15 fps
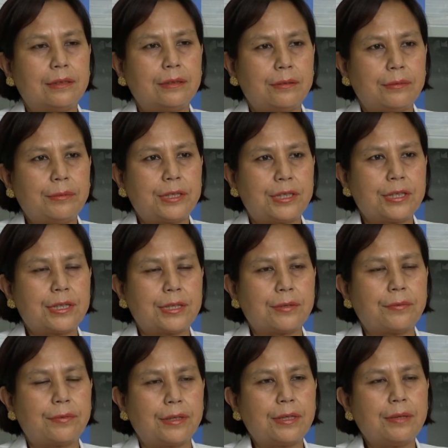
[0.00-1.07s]
which is
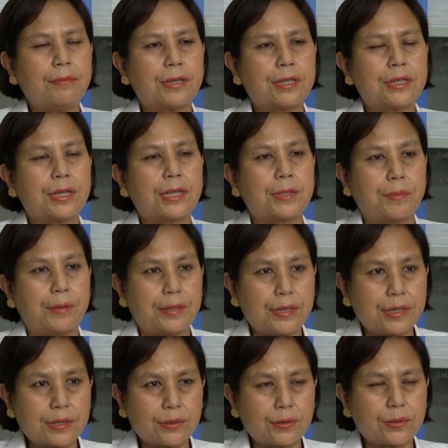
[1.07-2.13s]
very much
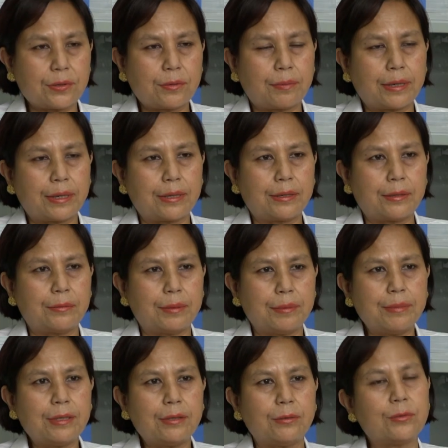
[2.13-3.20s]
experienced also by
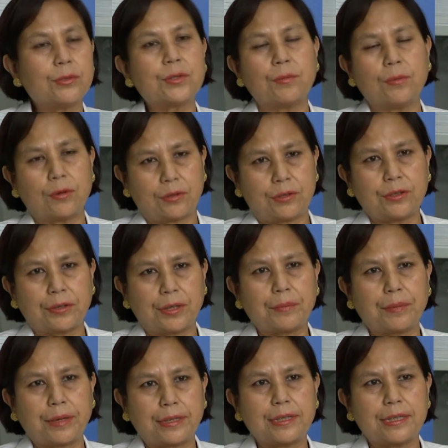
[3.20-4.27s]
women who smoke during
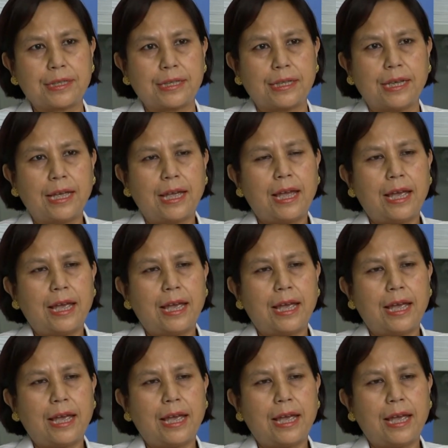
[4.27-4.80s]
pregnancy.